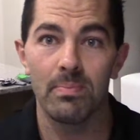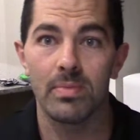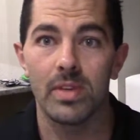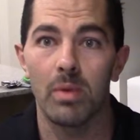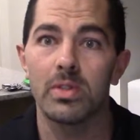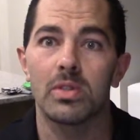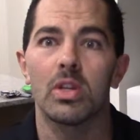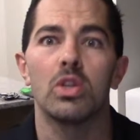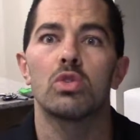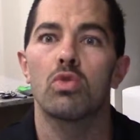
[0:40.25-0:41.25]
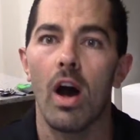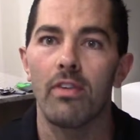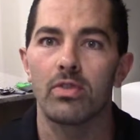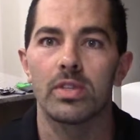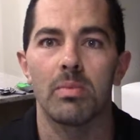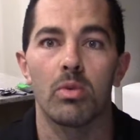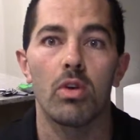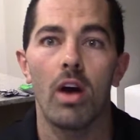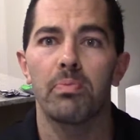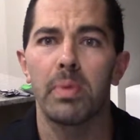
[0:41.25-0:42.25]
So I'm just going to use Kraft, for example.
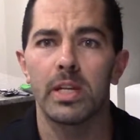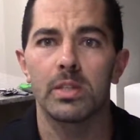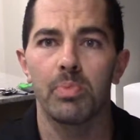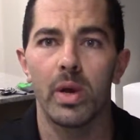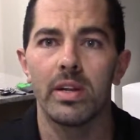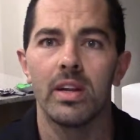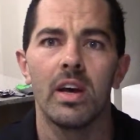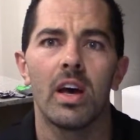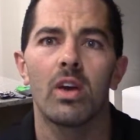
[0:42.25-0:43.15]
Kraft peanut spread,